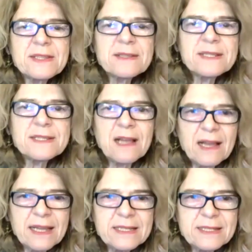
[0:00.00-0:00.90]
the
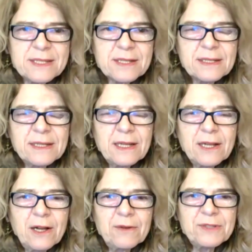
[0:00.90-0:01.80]
size
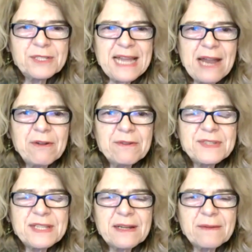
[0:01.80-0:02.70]
of the
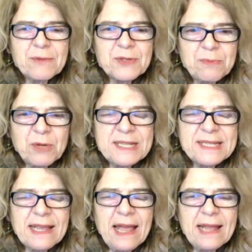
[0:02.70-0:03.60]
tariffs that was
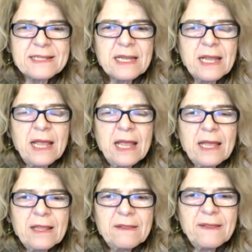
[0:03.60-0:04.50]
surprising, and
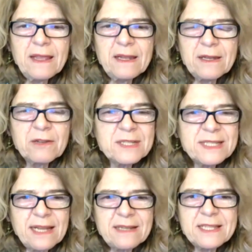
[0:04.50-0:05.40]
the
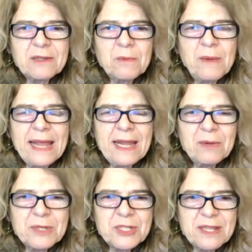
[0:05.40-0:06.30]
nonsensical way
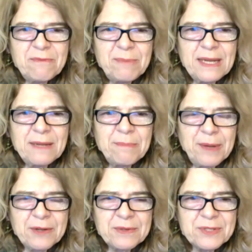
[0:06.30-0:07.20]
in which they've been
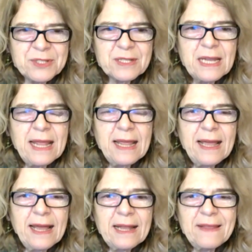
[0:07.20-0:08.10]
imposed,
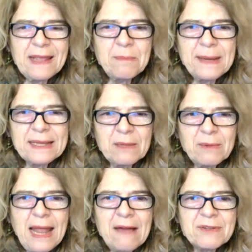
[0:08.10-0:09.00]
and the impact they
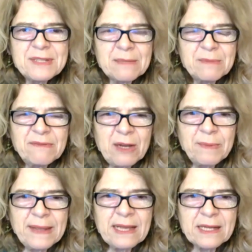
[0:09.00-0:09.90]
will have on some
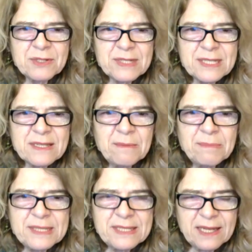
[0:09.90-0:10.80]
developing countries in
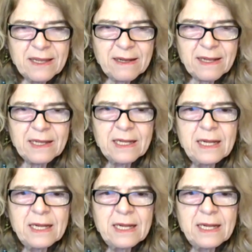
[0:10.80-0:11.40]
particular.